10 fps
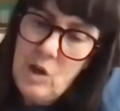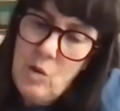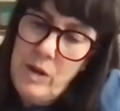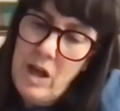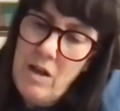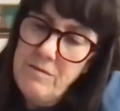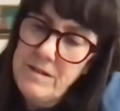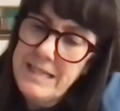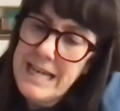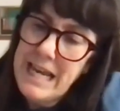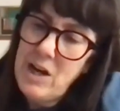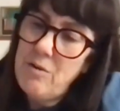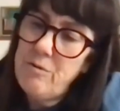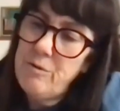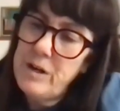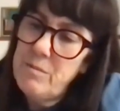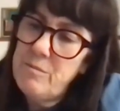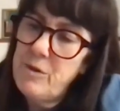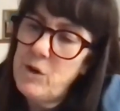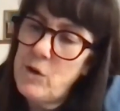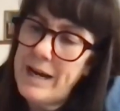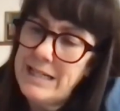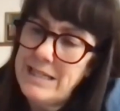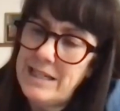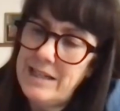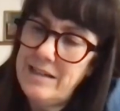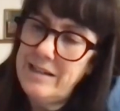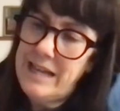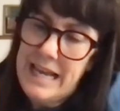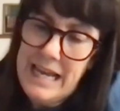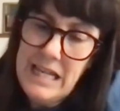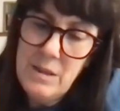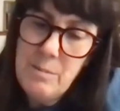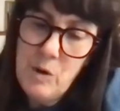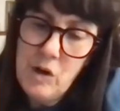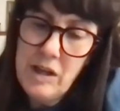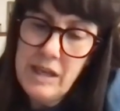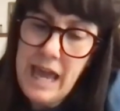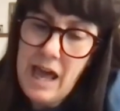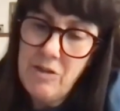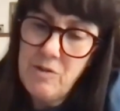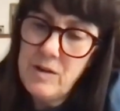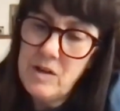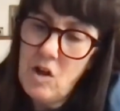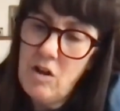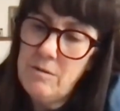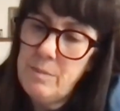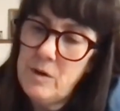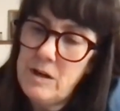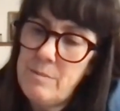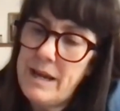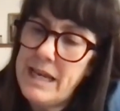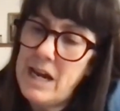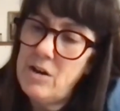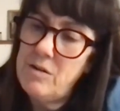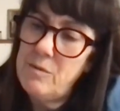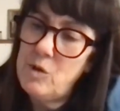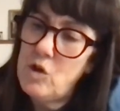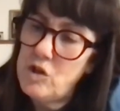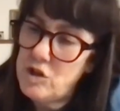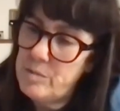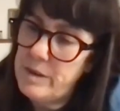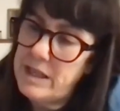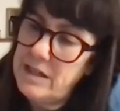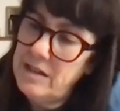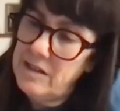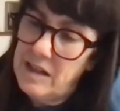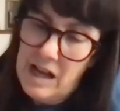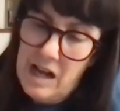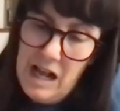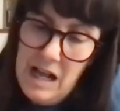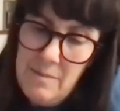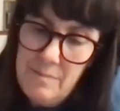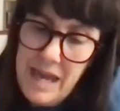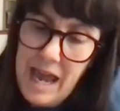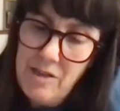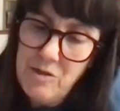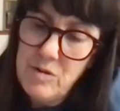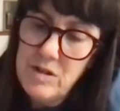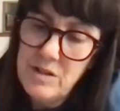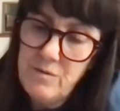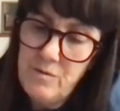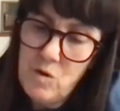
We often take our freedom for granted. In the book, Catherine Called Birdie by Karen Cushman, Catherine is